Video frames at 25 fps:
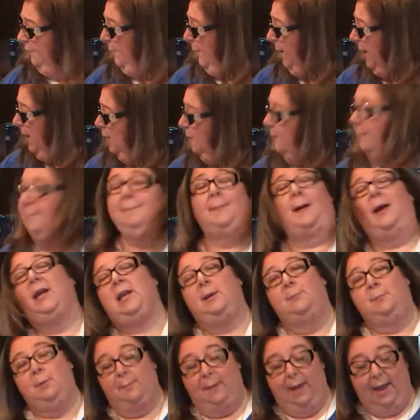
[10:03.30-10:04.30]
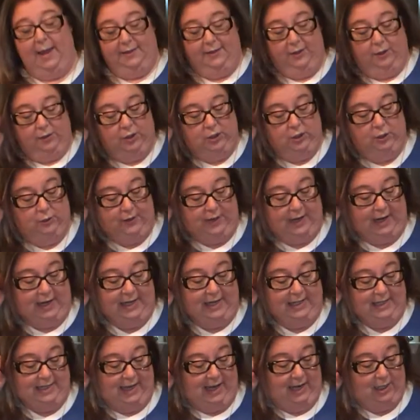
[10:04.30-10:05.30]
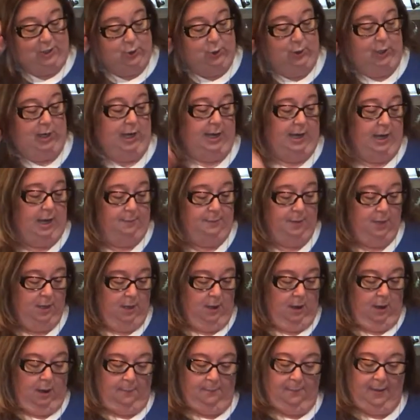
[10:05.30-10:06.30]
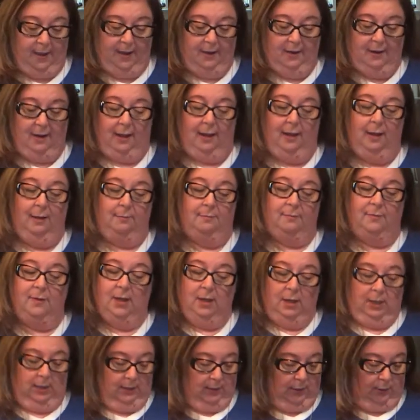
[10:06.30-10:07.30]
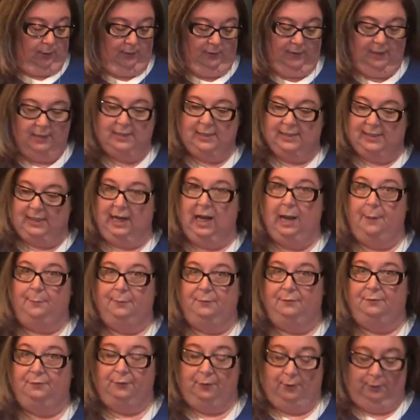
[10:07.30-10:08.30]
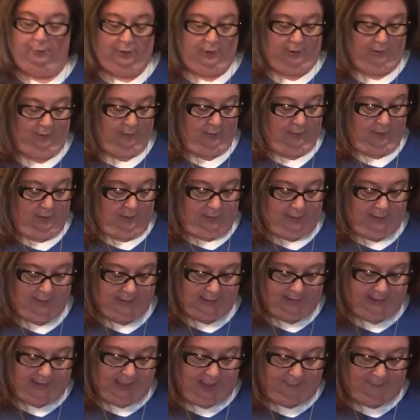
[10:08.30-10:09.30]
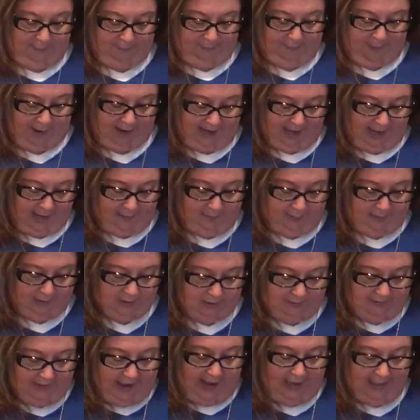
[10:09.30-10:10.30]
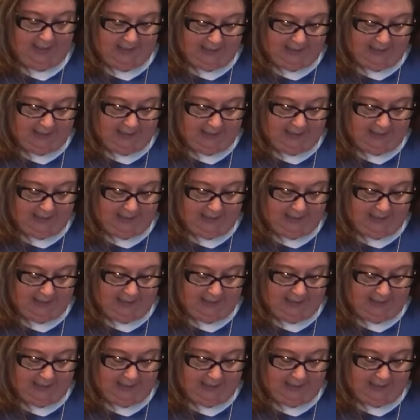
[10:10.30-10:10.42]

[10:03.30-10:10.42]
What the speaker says: a pineapple back there too that I need to actually cut up. But so this is a cup of fruit. This is a cup of pineapple. So that